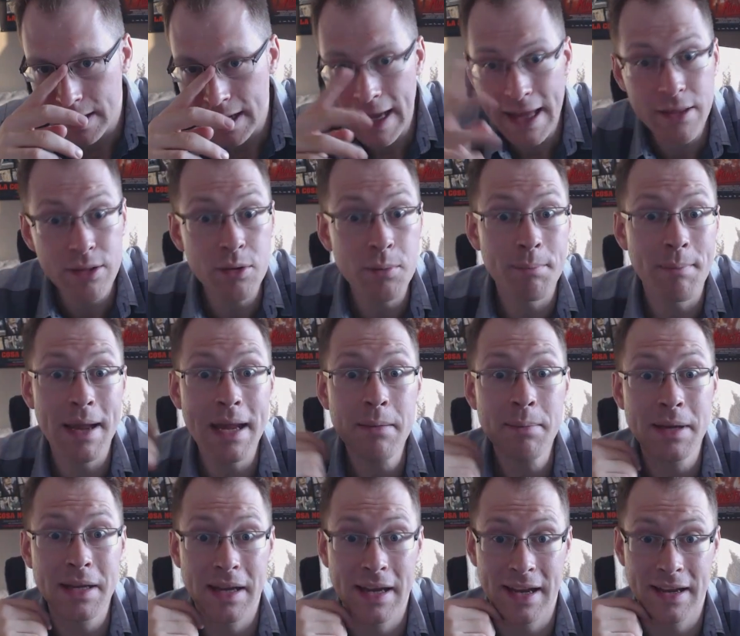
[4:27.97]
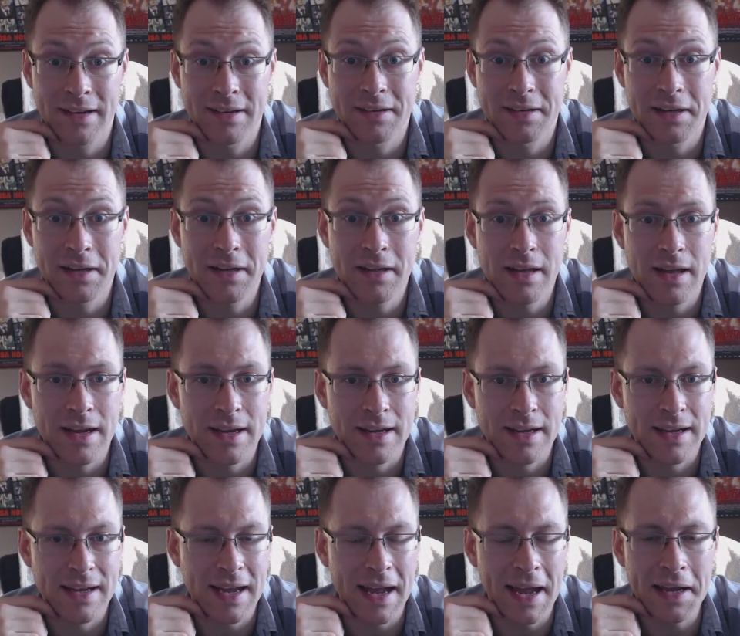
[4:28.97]
As you maybe can tell, I
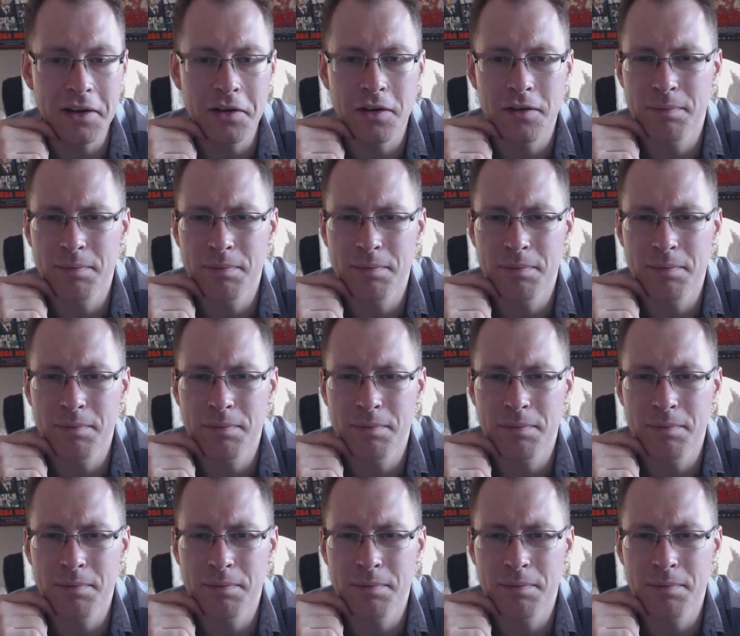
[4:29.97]
kind